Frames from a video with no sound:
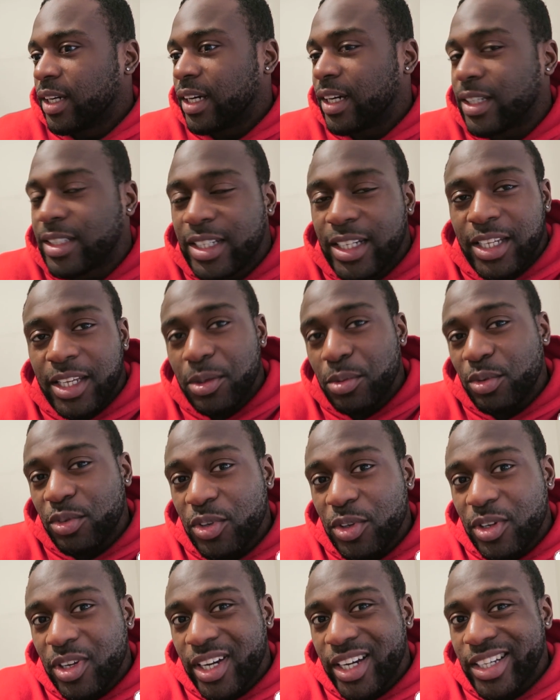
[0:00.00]
I'll check in
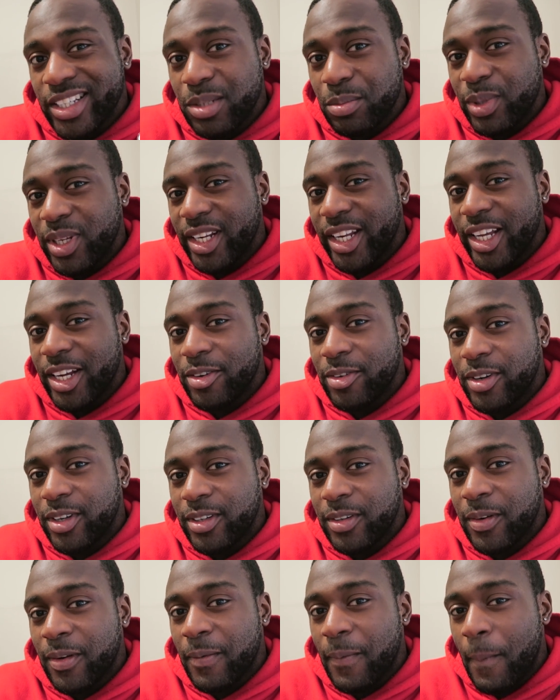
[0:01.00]
with you guys a bit later
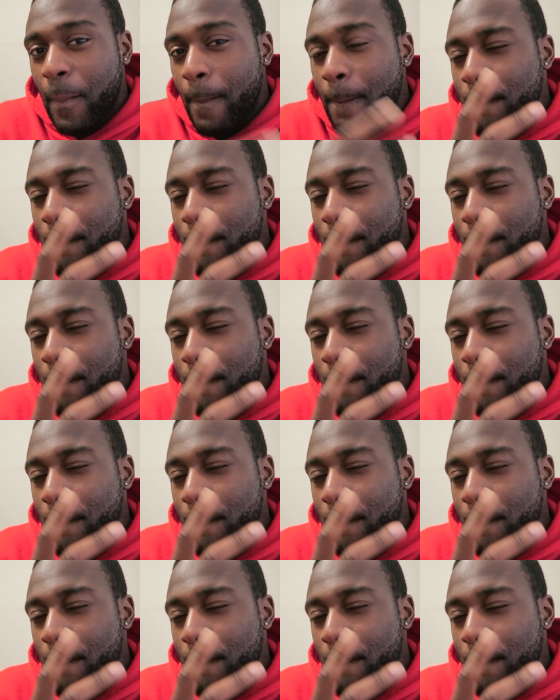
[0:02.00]
on.